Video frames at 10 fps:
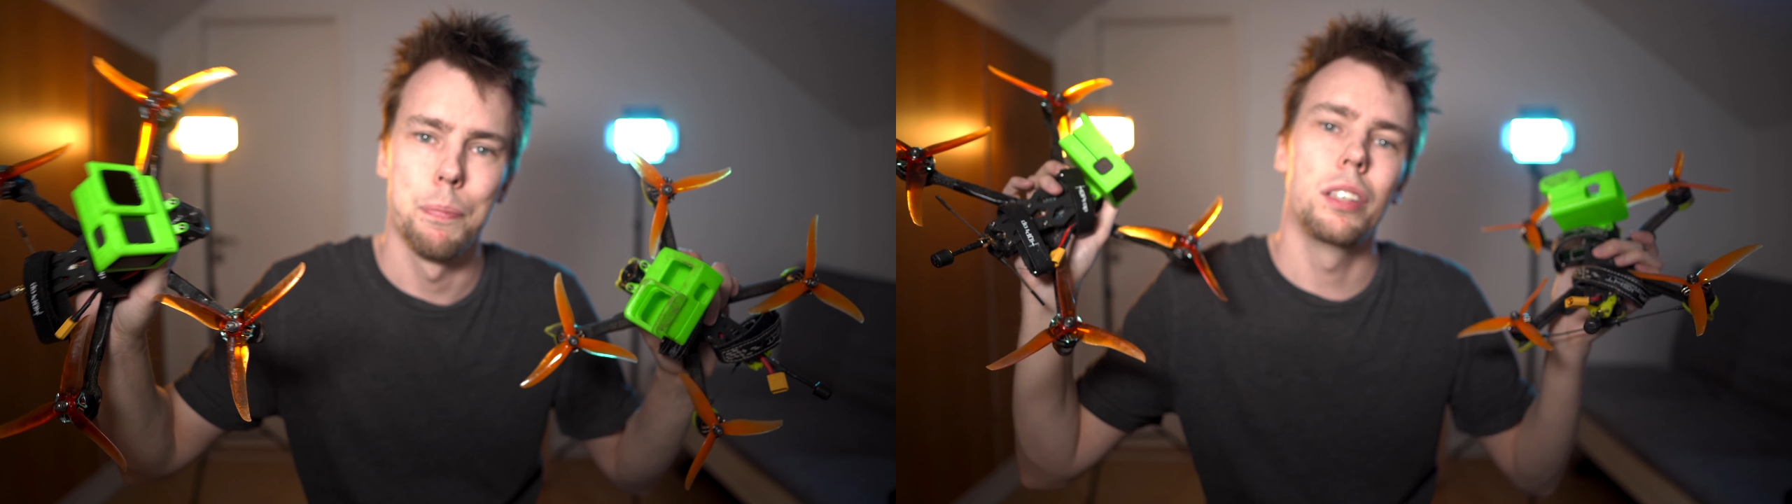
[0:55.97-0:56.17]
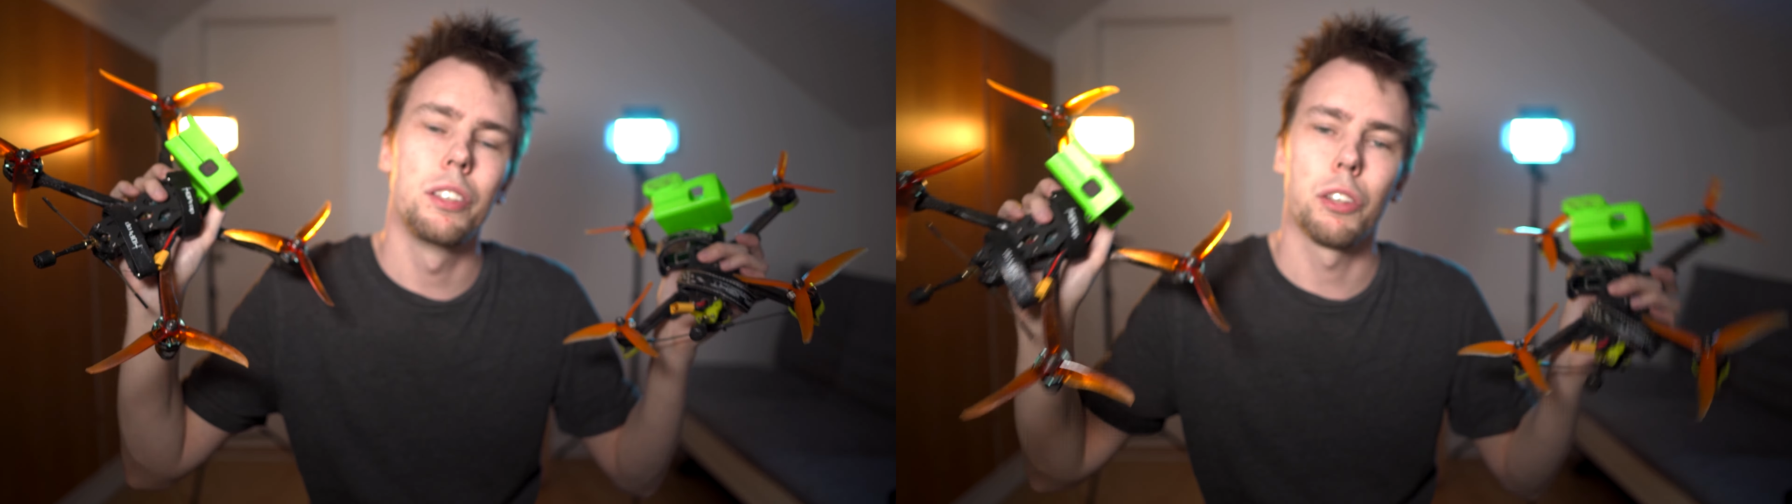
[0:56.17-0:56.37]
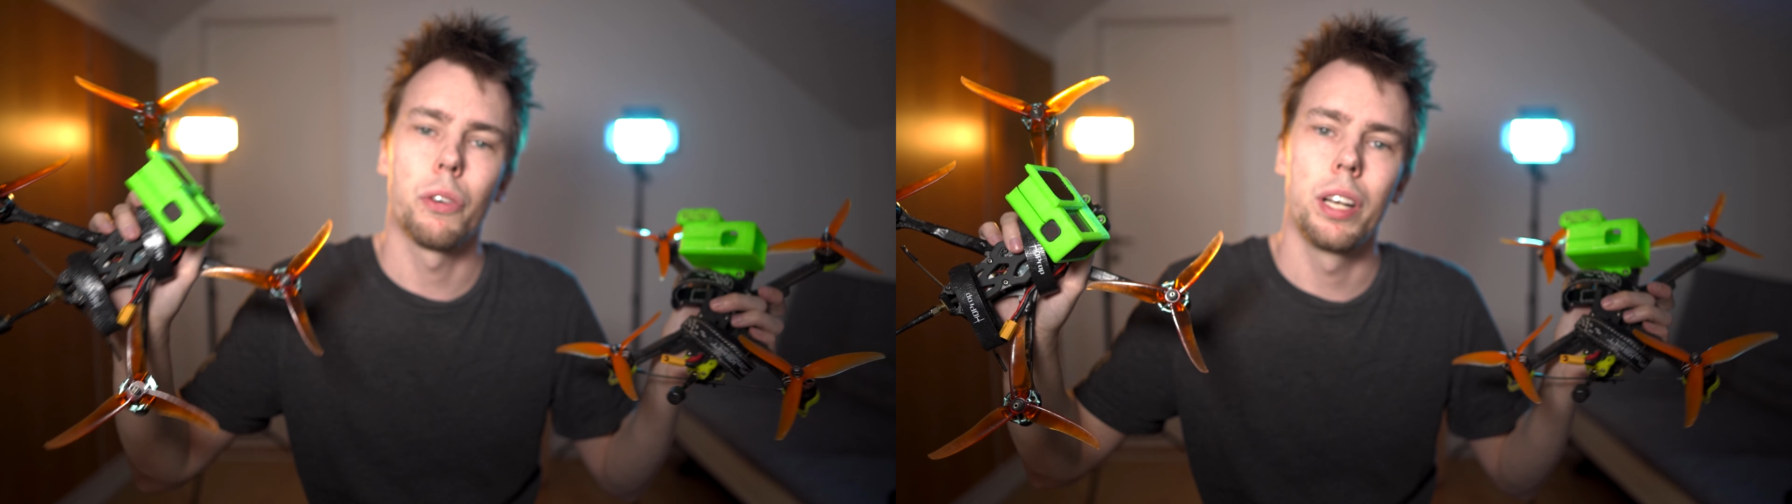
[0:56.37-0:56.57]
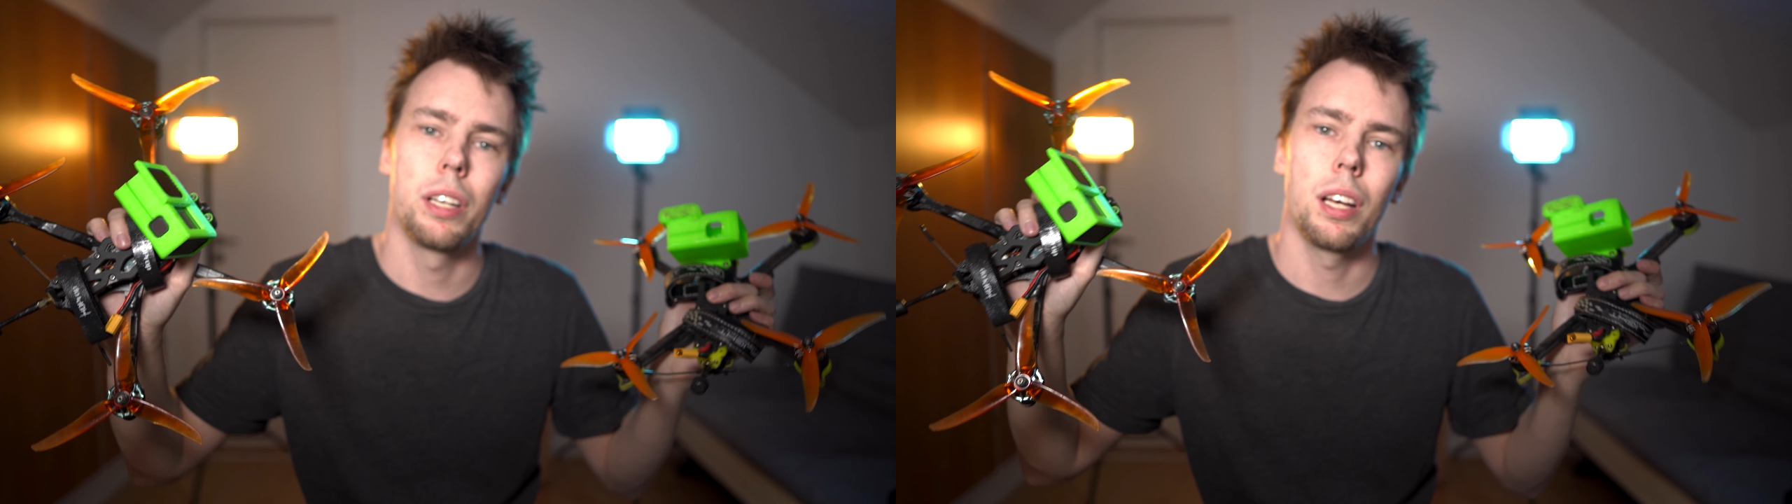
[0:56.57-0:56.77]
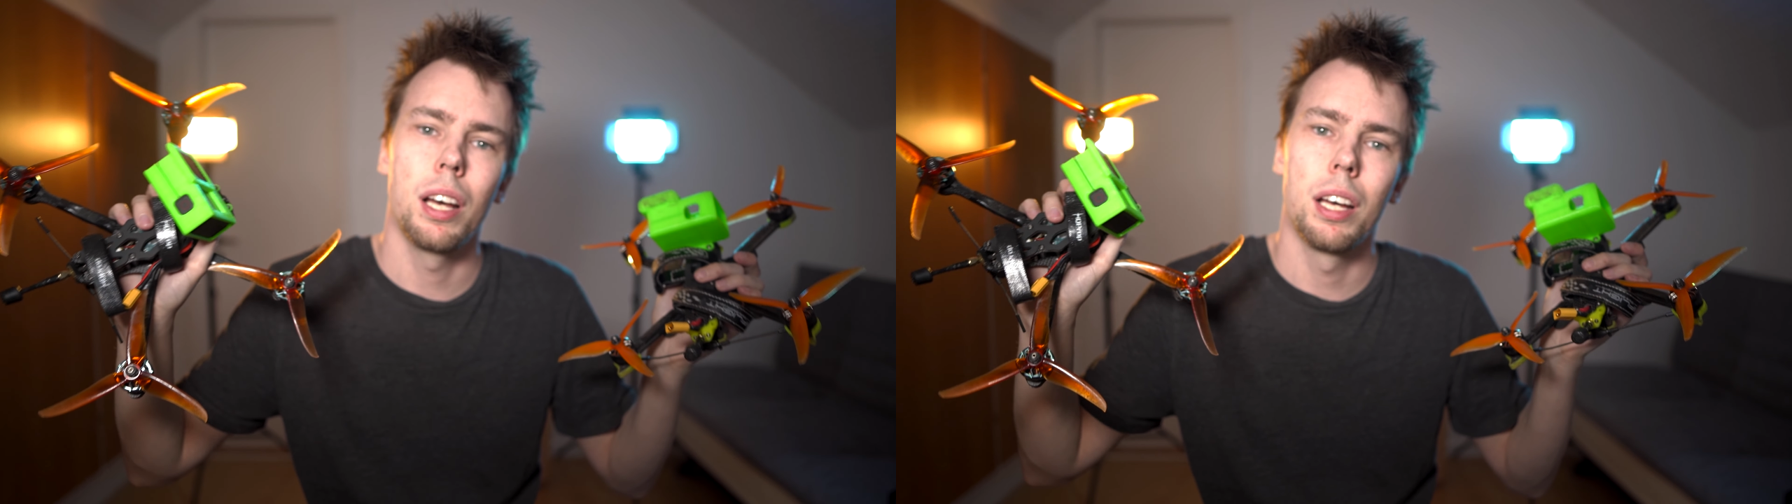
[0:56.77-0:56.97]
These are great
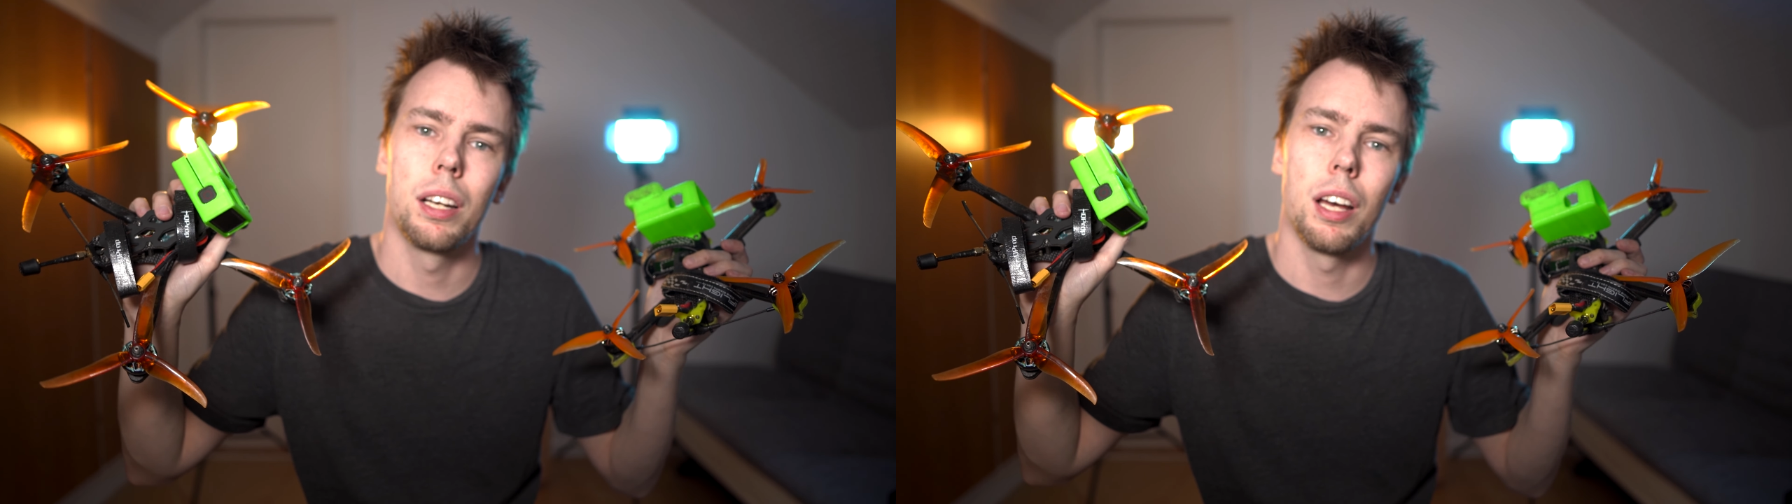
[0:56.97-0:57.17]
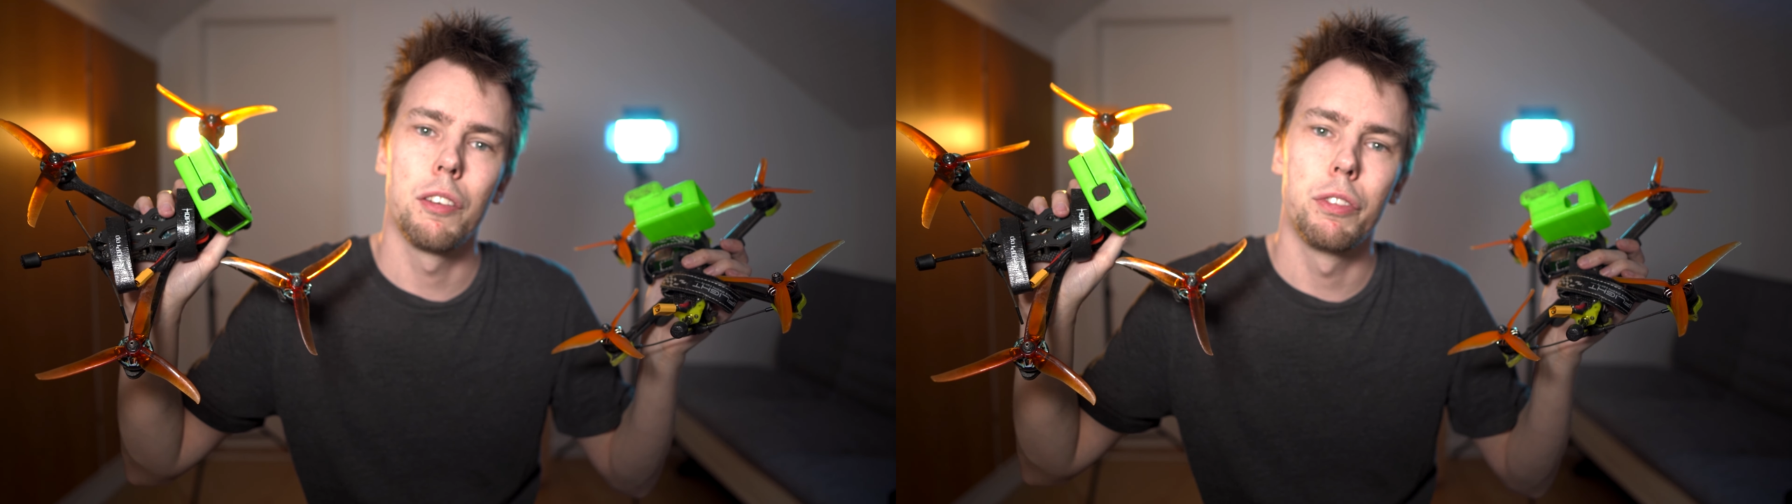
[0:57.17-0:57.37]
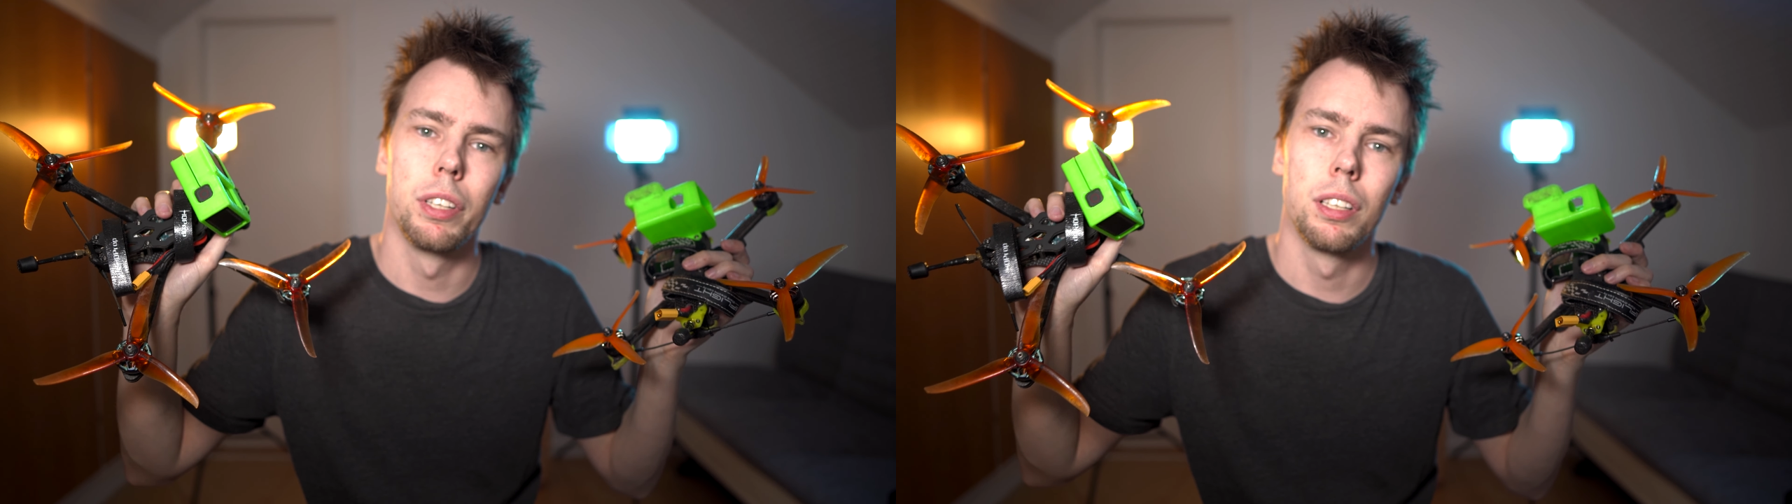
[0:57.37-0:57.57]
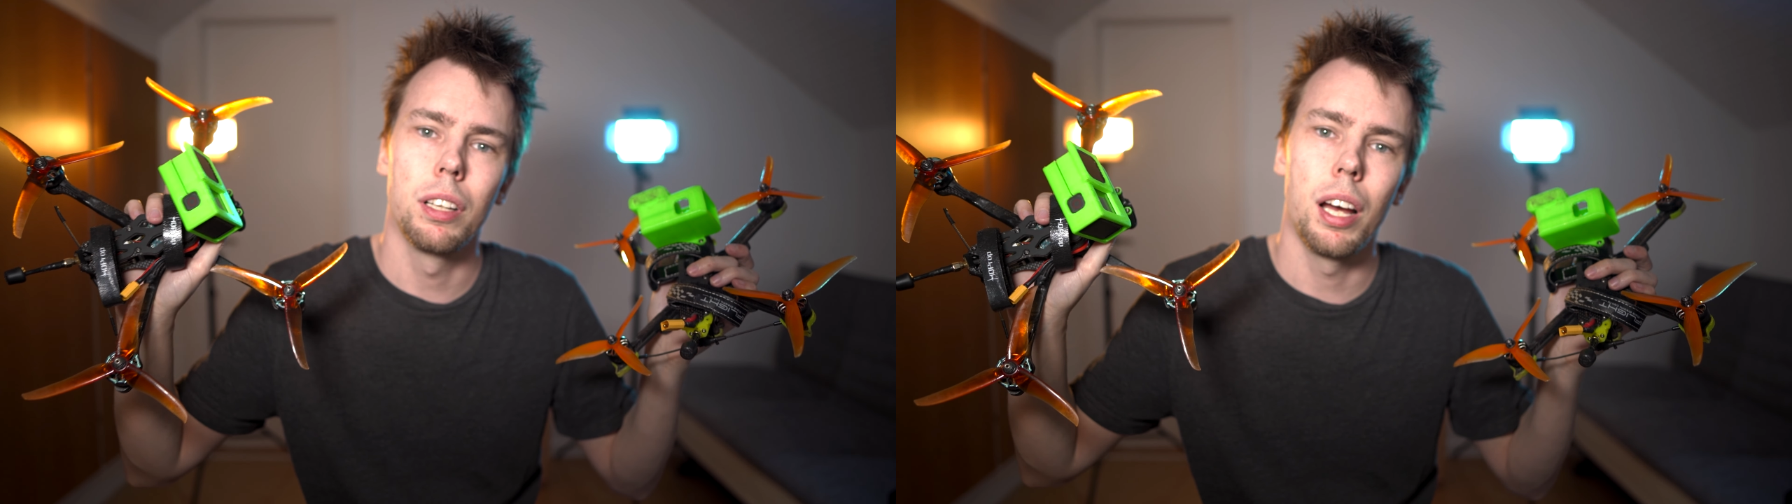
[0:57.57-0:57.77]
and I feel